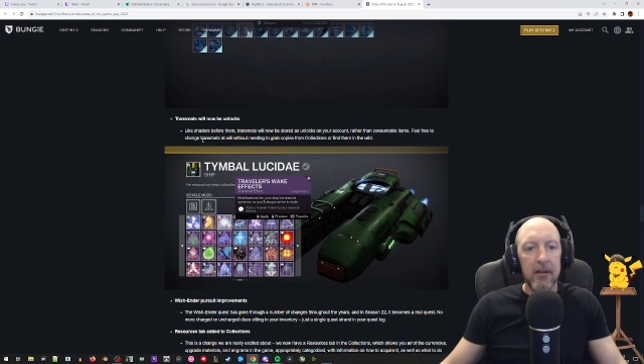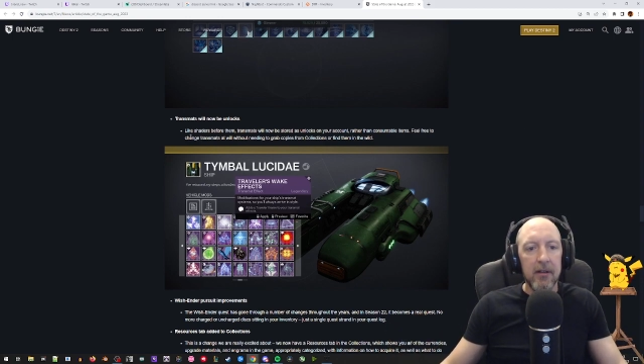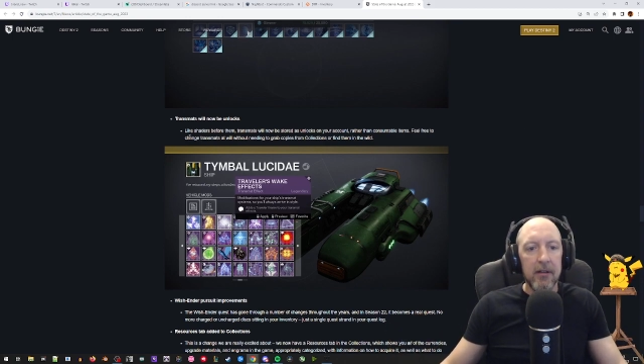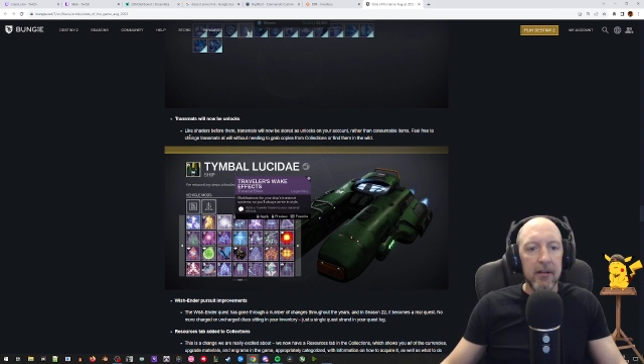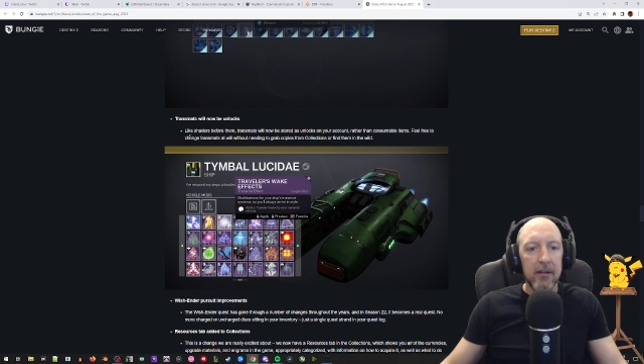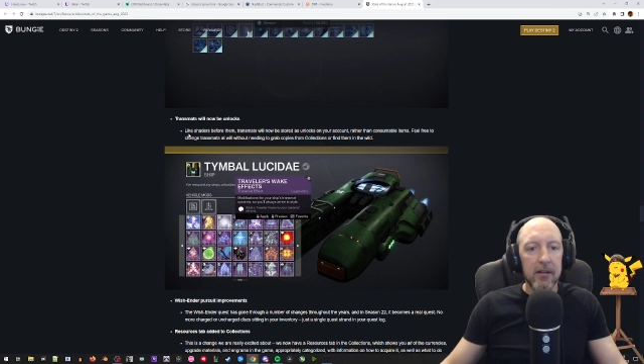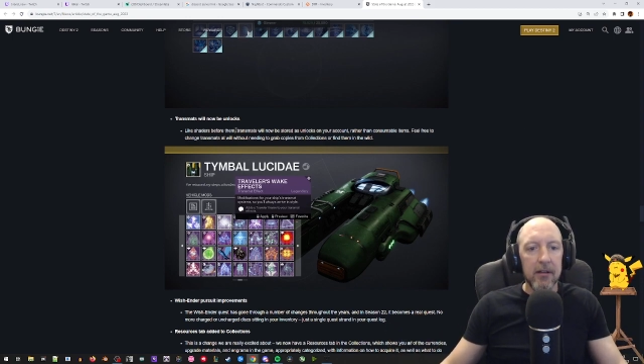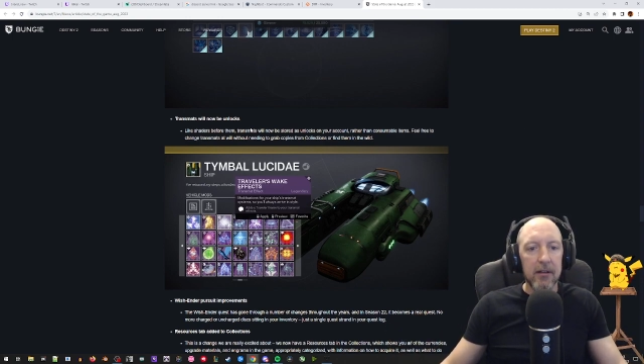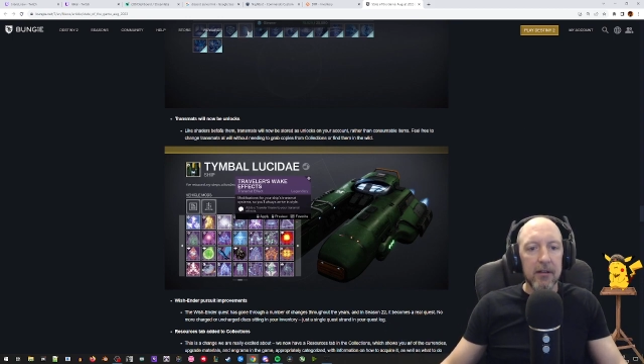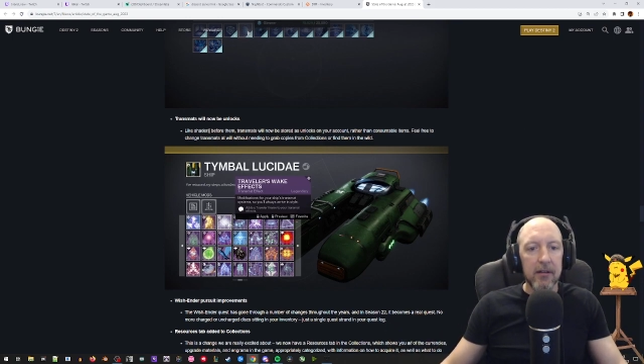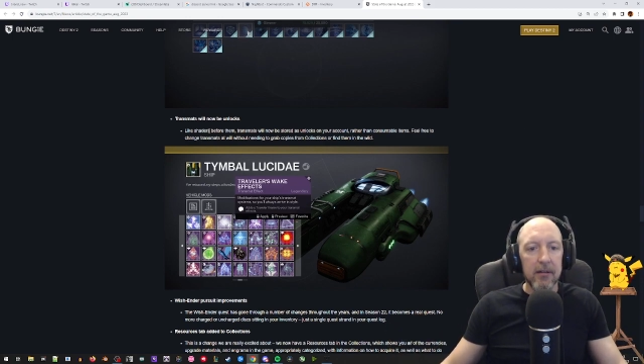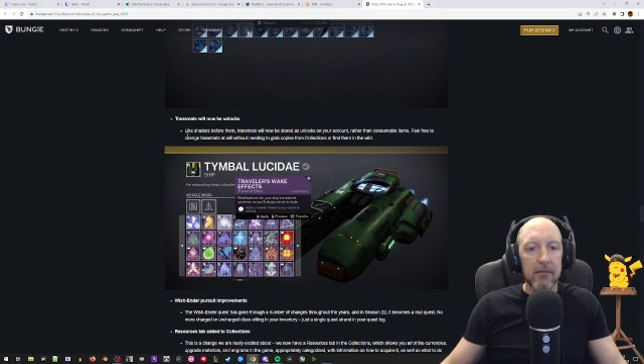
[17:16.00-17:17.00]

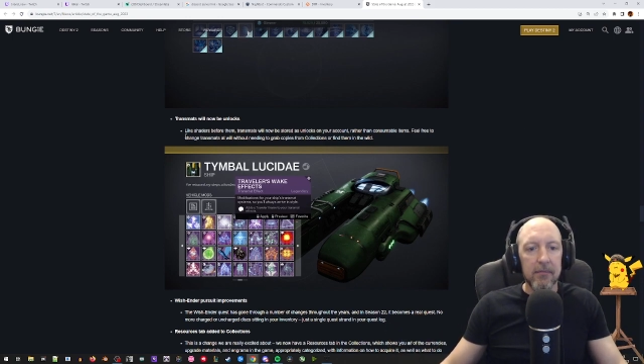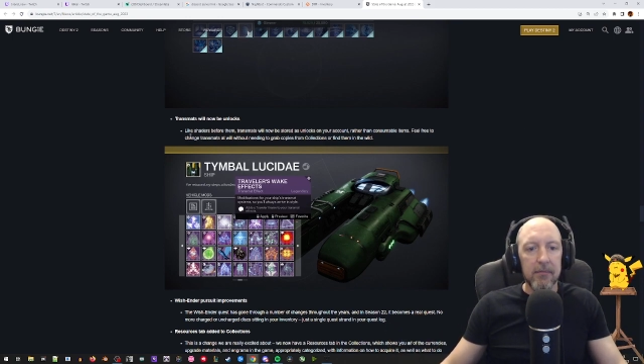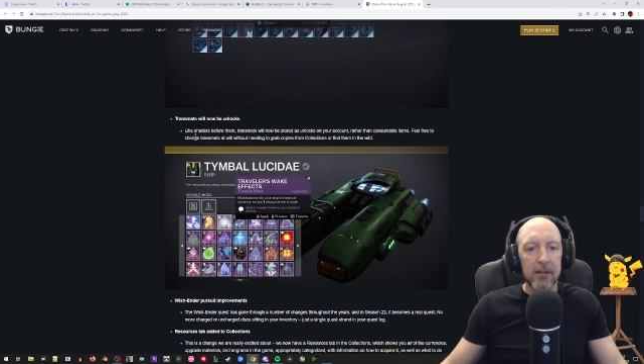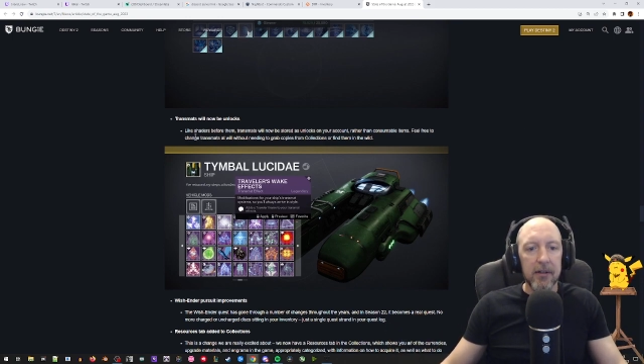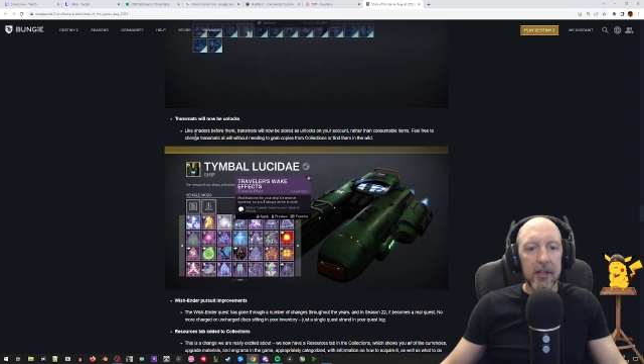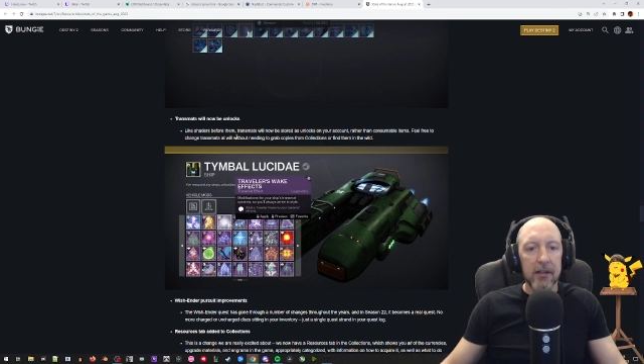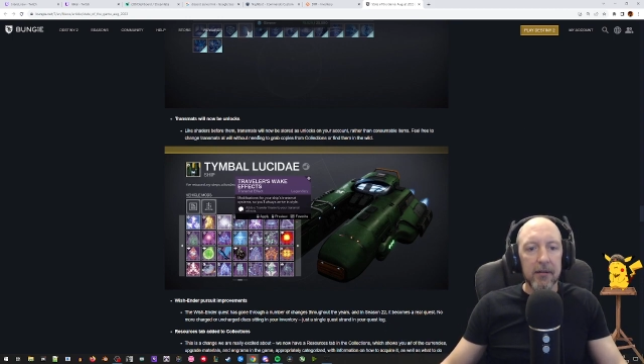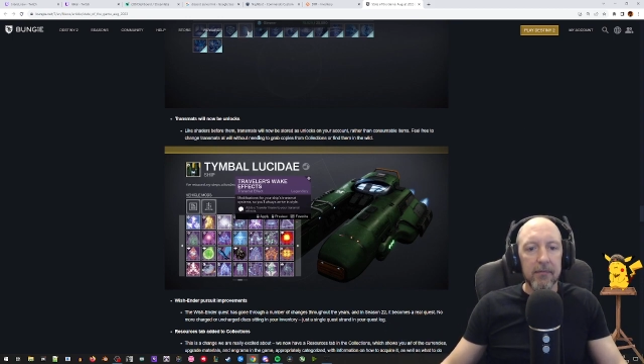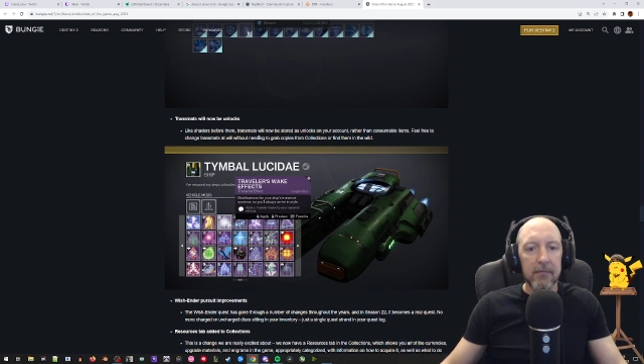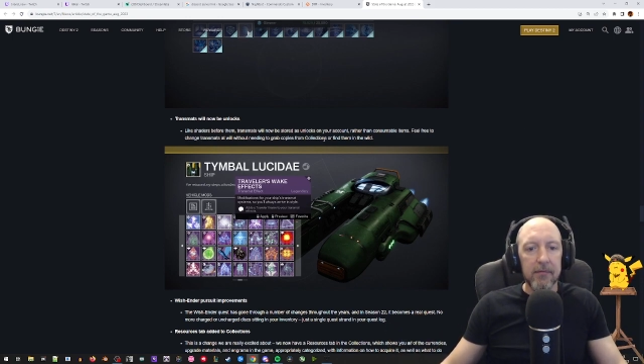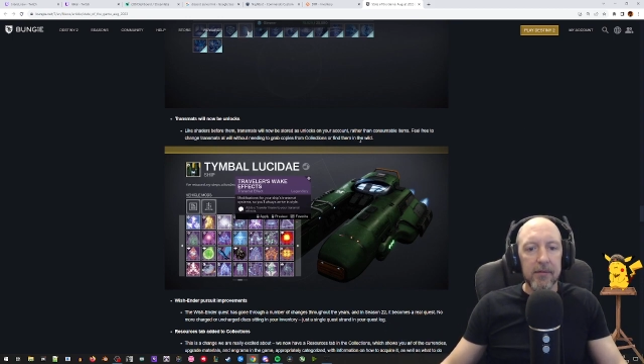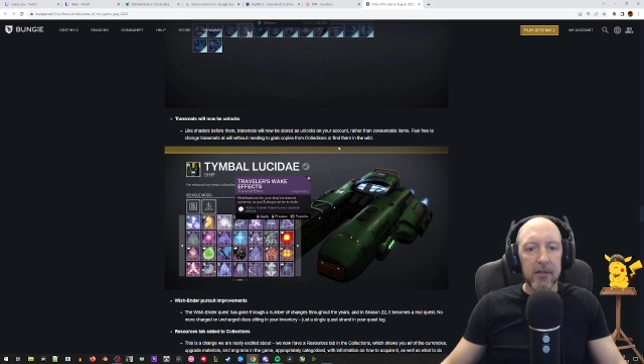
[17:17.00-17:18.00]
All right,
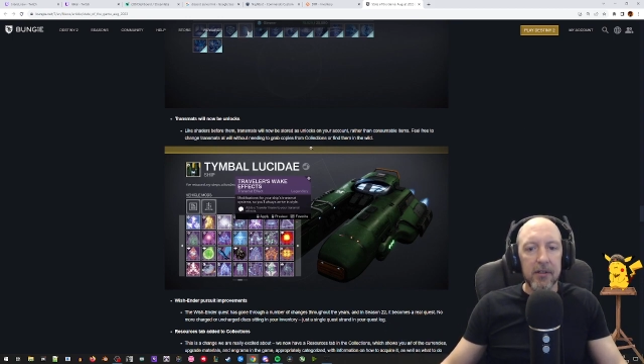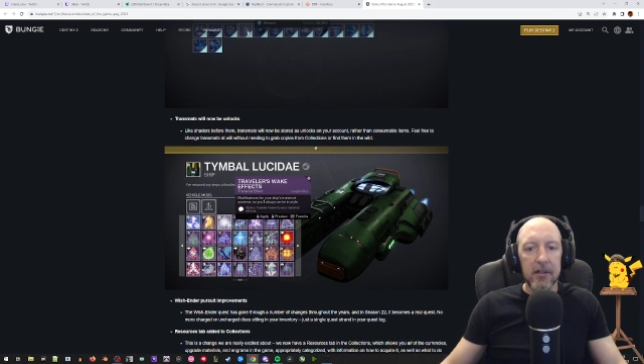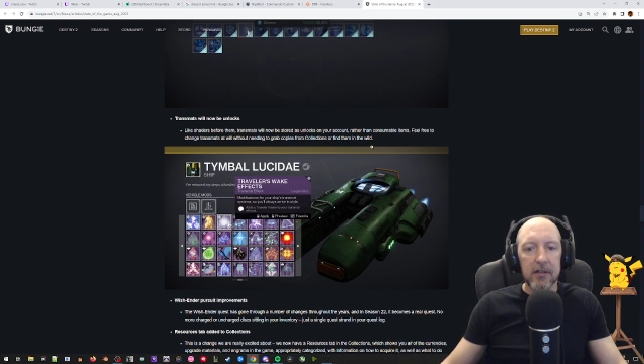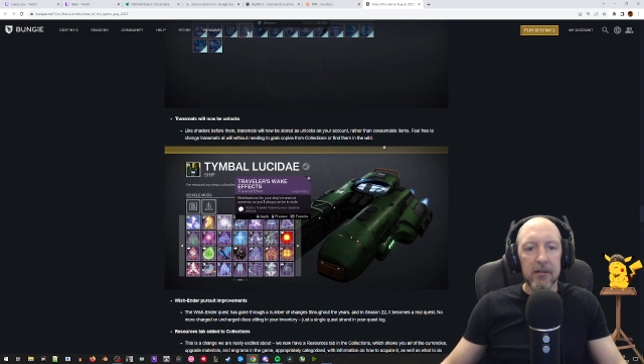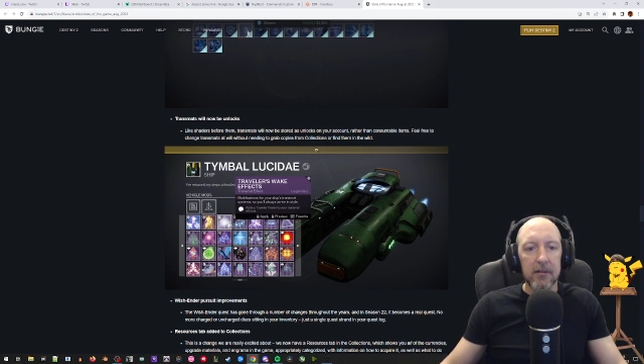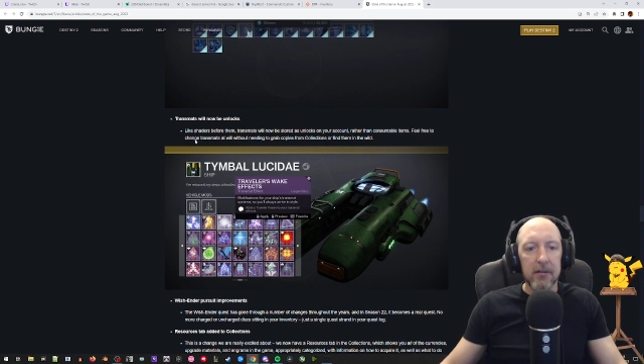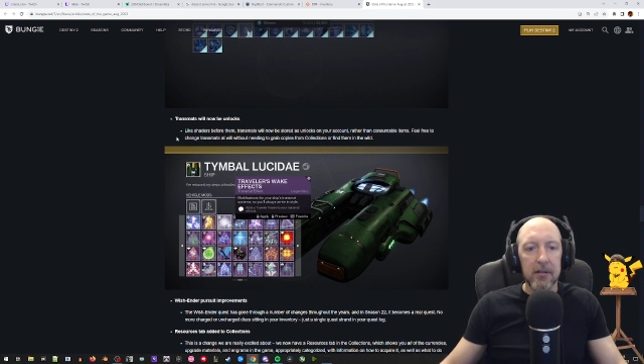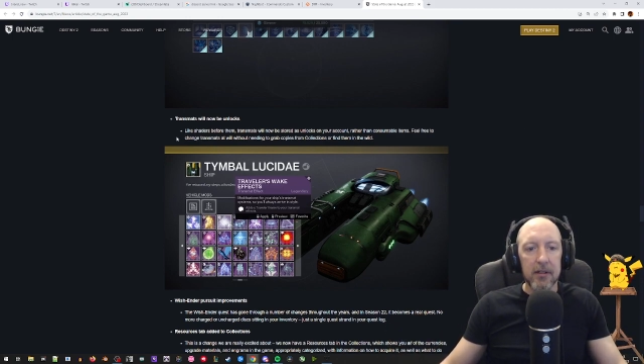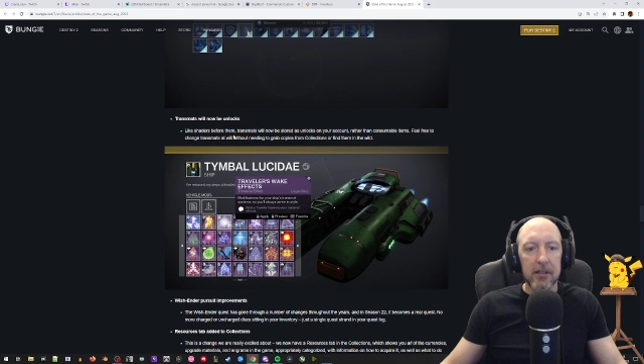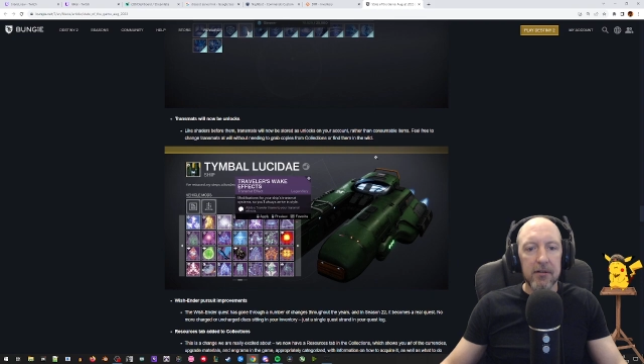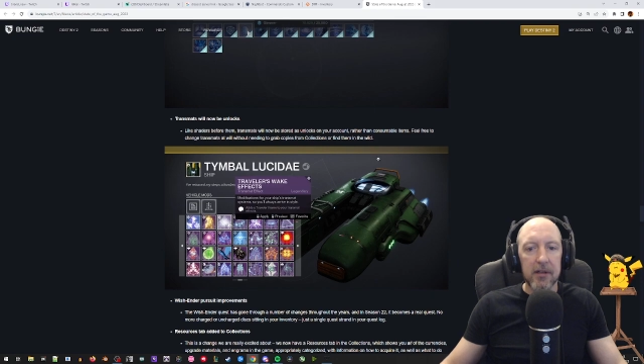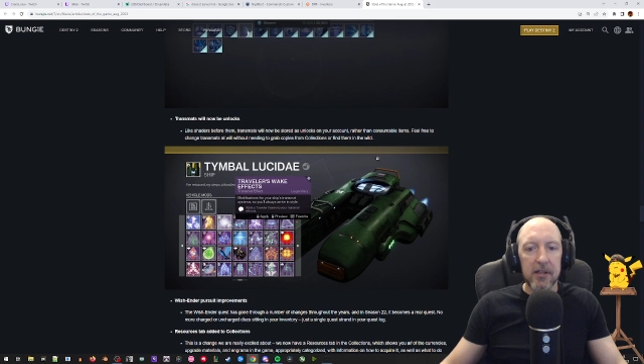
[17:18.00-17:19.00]
so you can
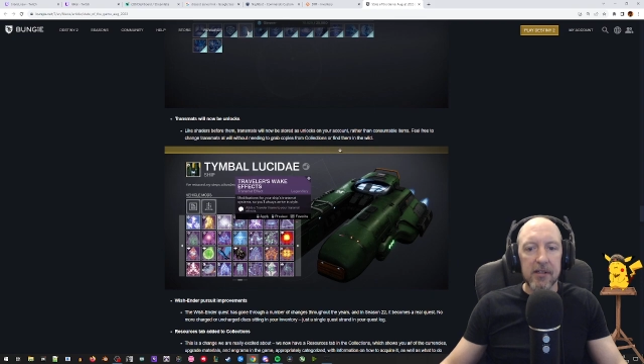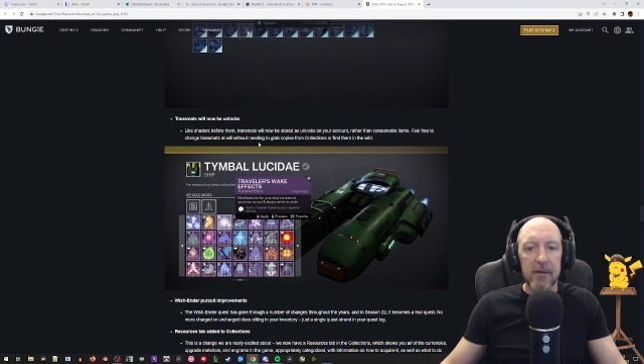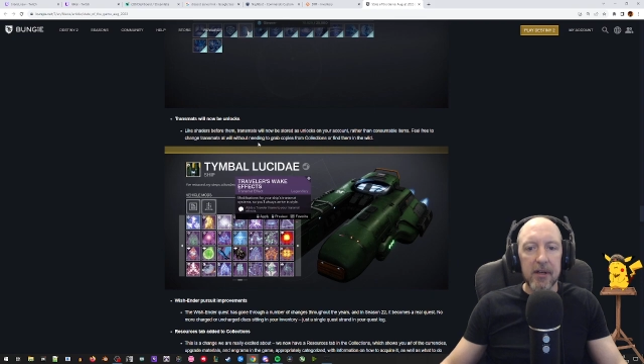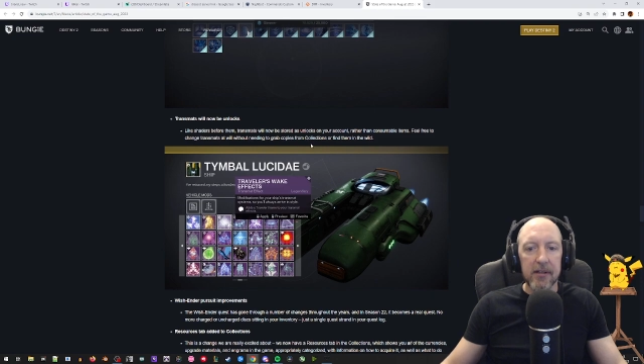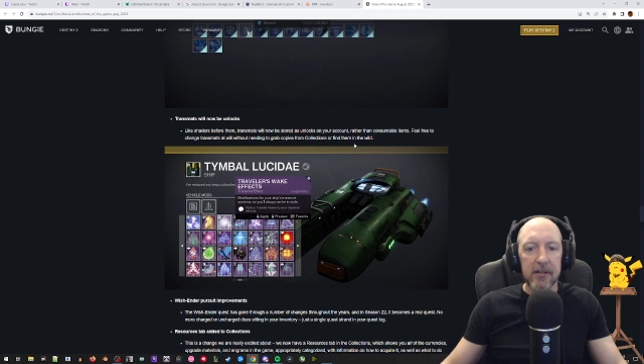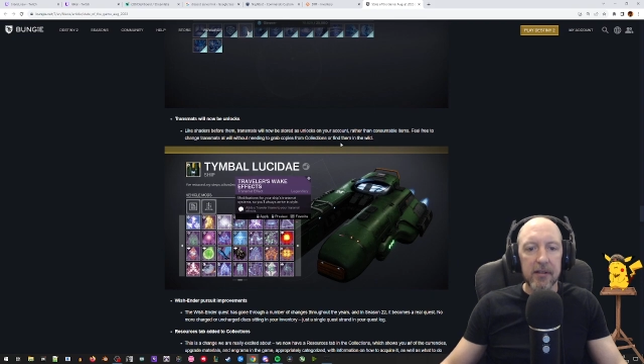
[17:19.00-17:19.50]
unlock transmats.